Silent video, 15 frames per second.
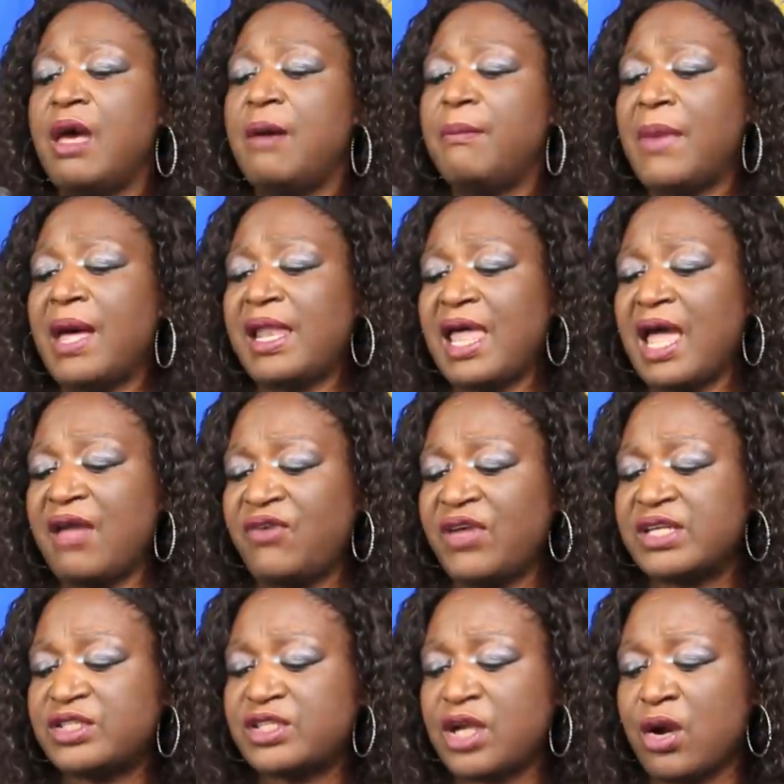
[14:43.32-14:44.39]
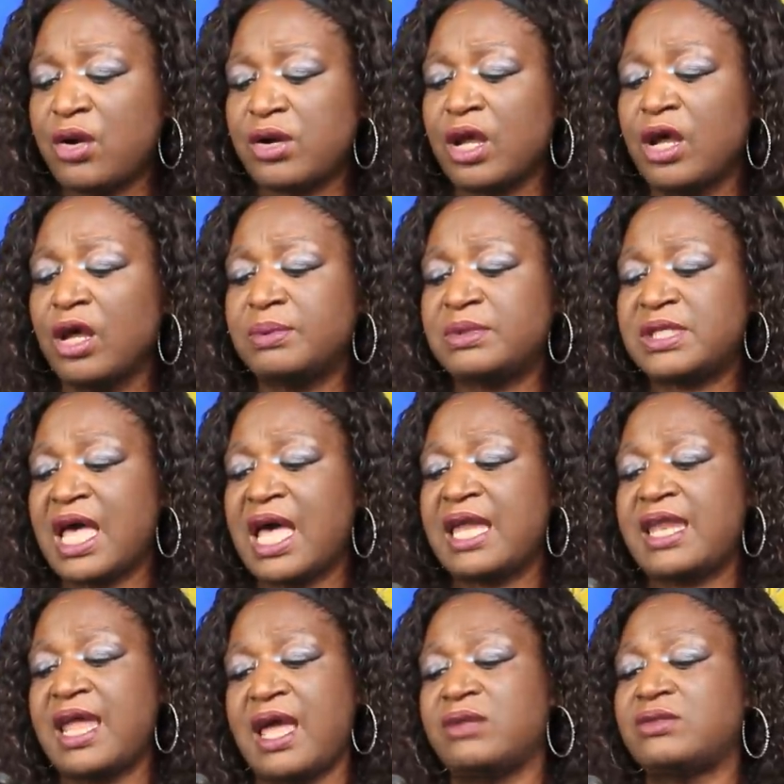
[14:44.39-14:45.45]
My life has turned upside
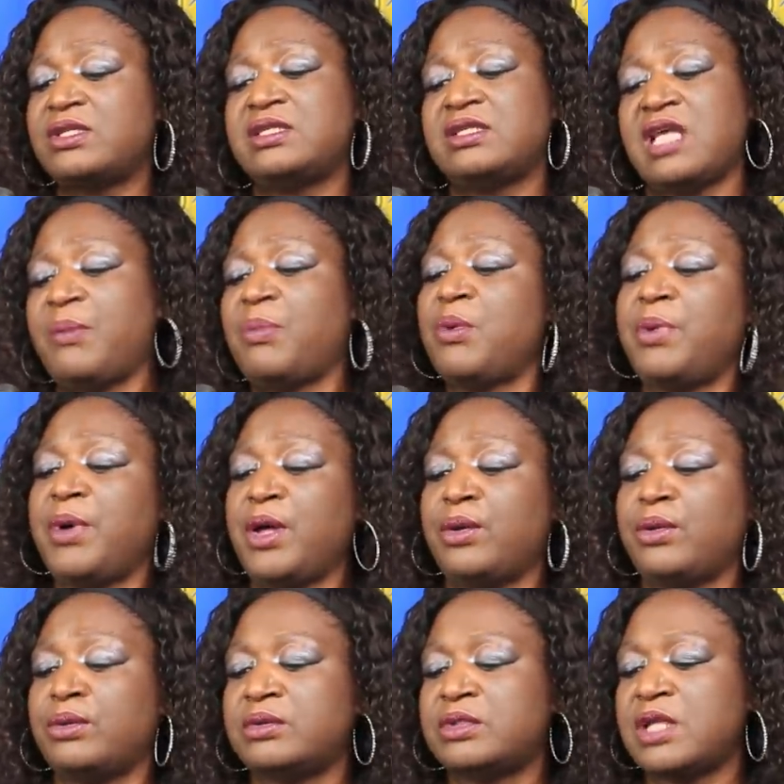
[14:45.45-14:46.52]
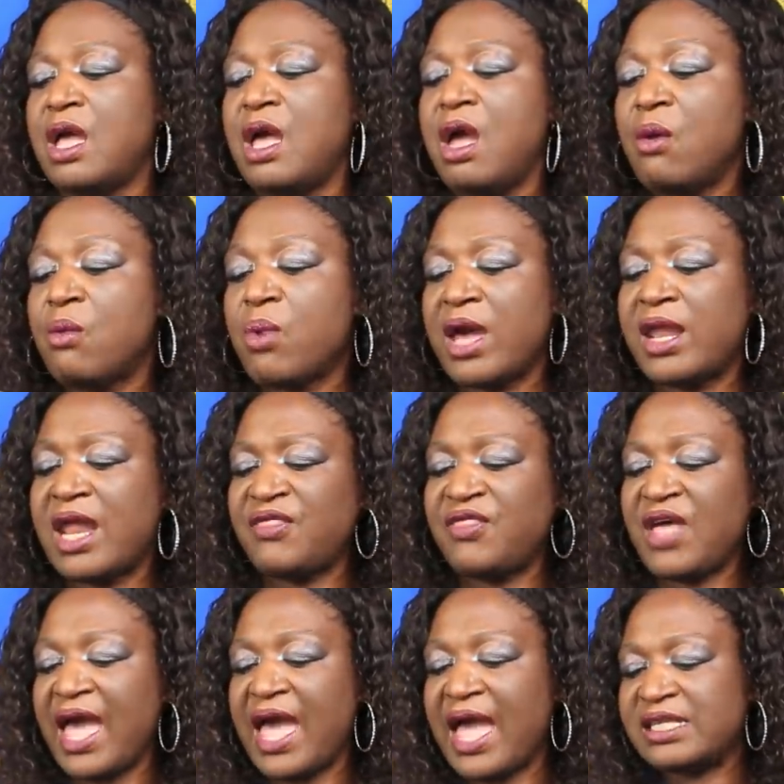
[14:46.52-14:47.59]
down since I proposed. Right
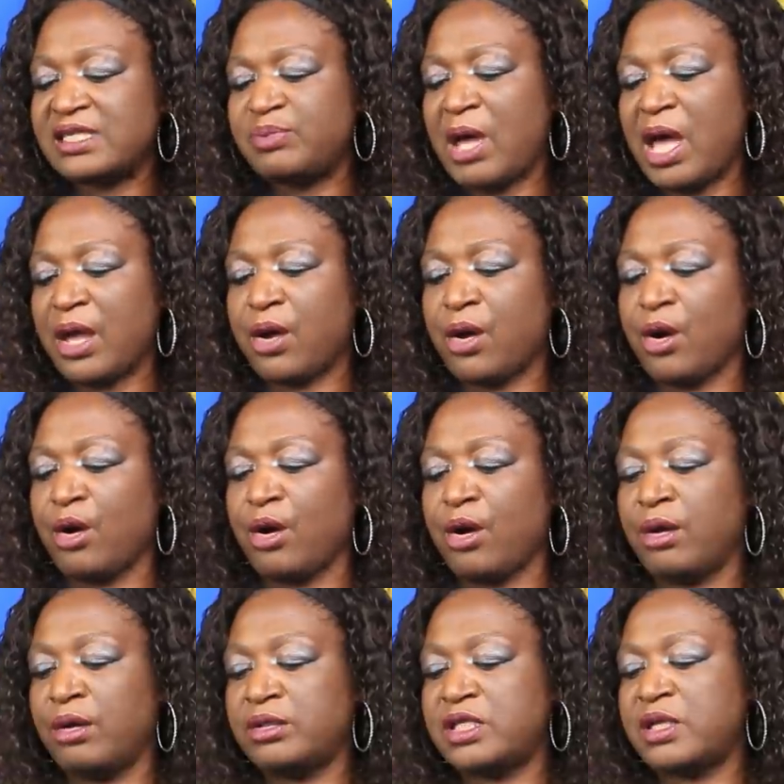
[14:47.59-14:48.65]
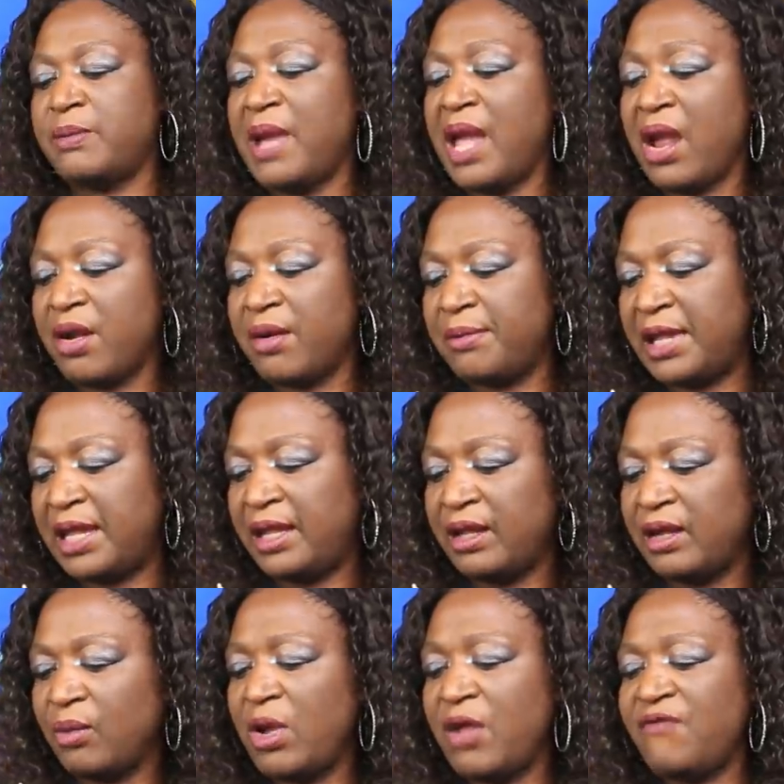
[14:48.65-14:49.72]
after I asked my girl to marry me,
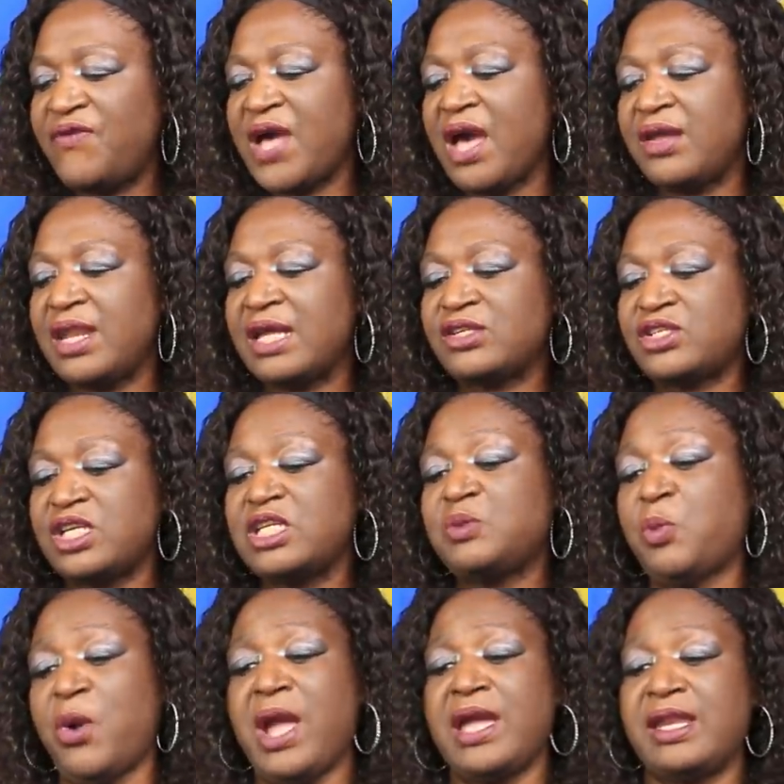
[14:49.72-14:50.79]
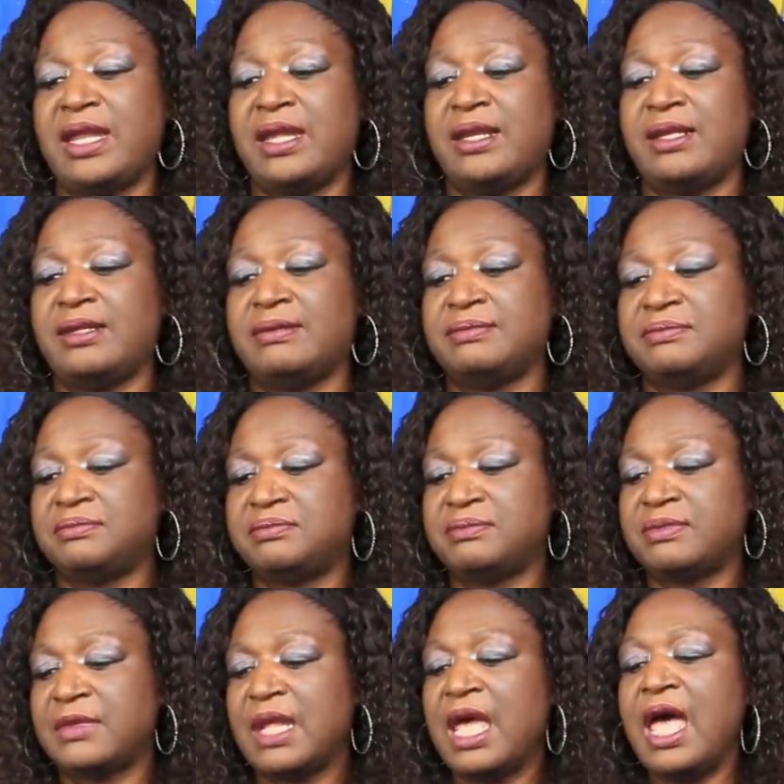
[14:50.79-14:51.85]
we found out she's pregnant.
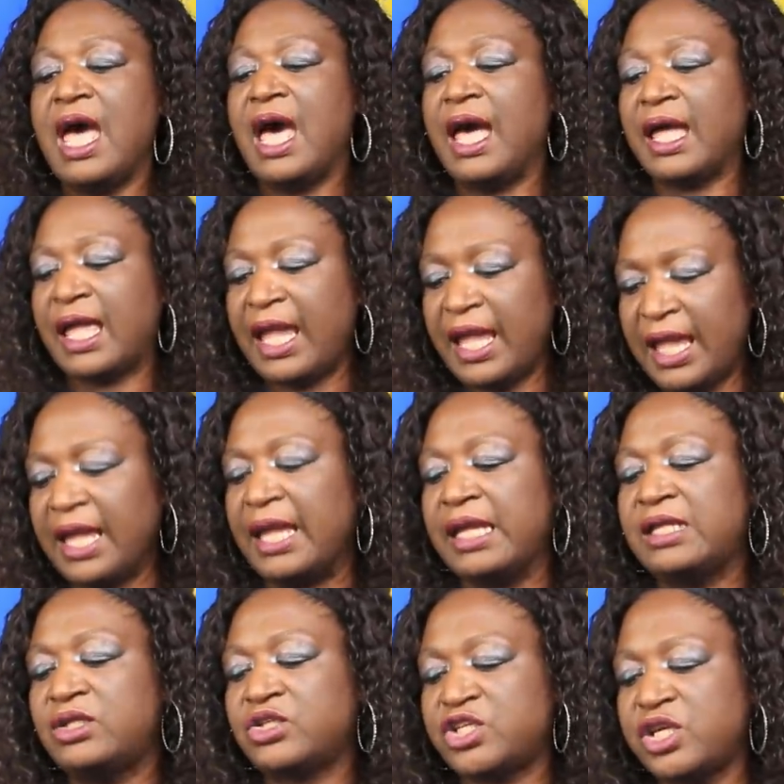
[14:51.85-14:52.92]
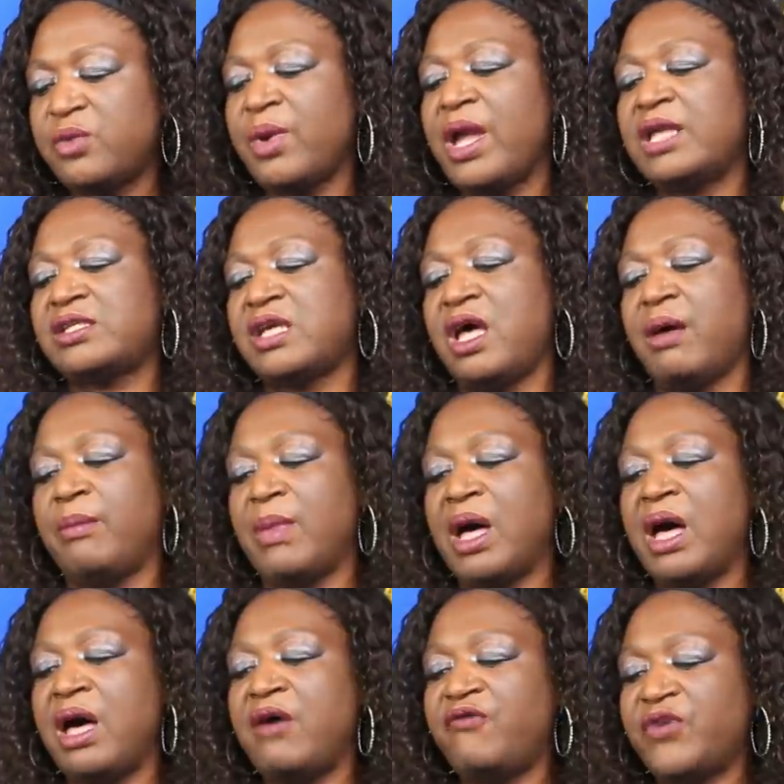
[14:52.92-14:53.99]
Again, she ran to her
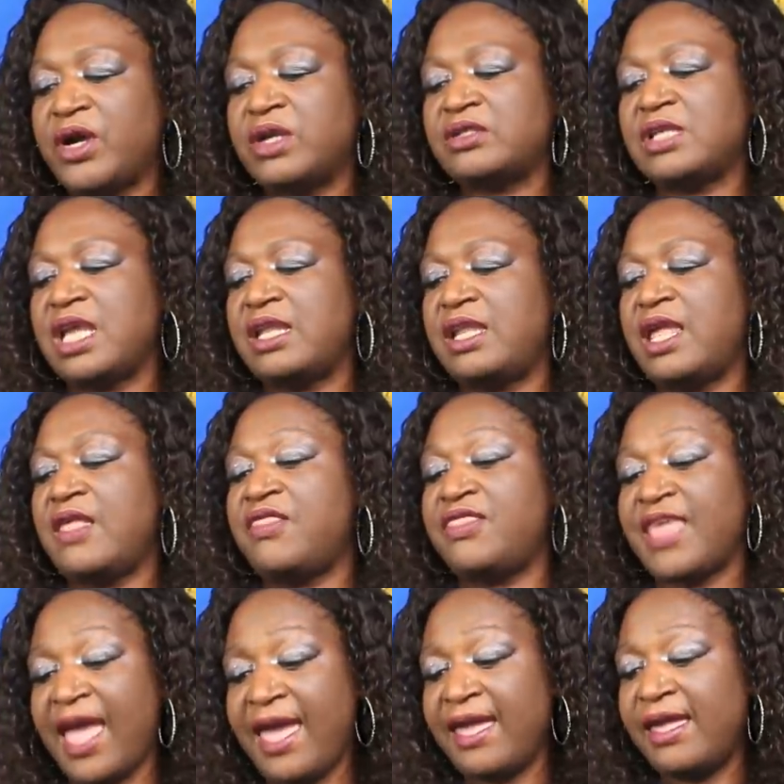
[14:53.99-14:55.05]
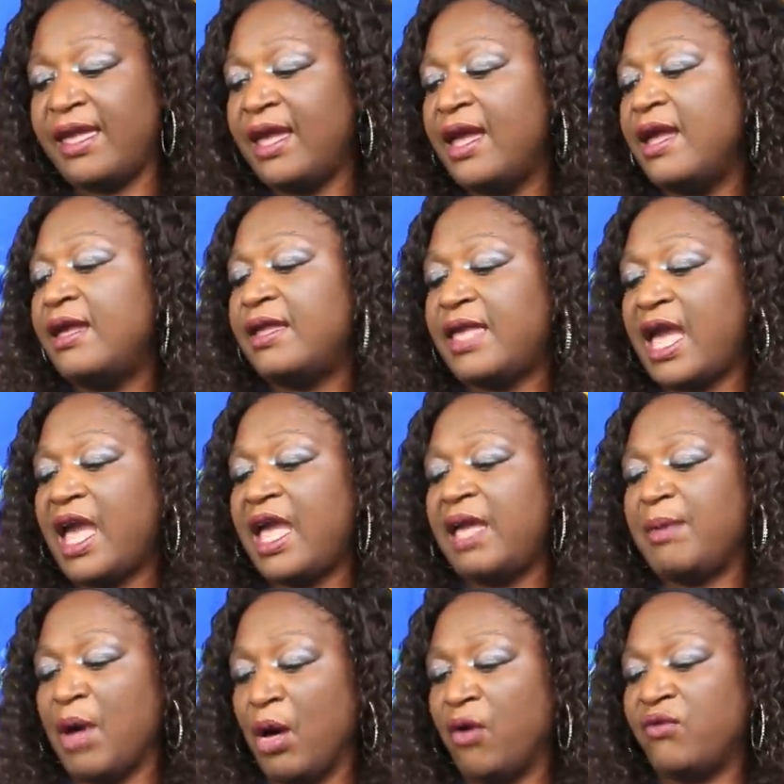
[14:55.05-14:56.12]
mom first, and then they
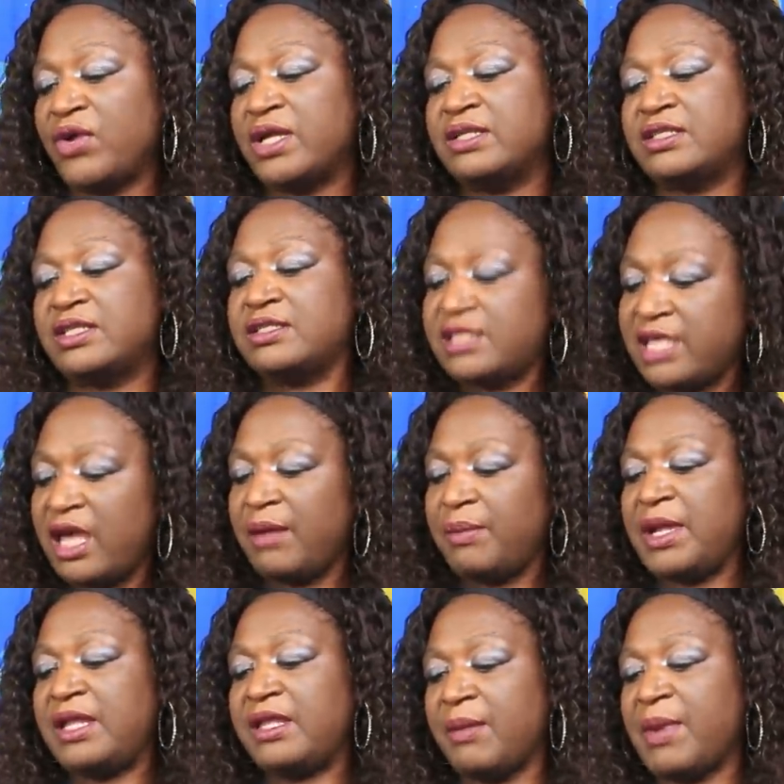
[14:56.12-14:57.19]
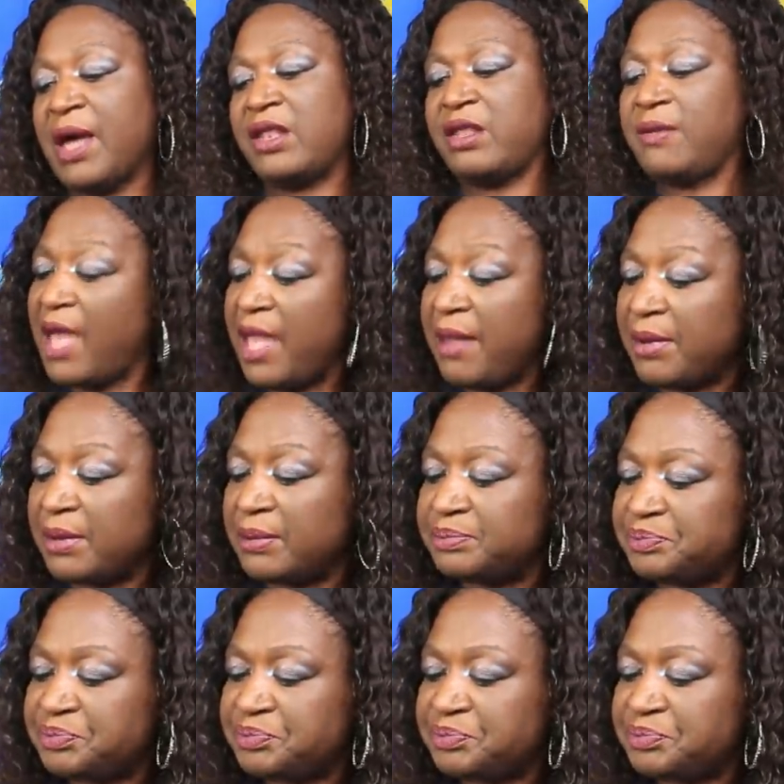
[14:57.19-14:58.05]
came over to tell me about the baby.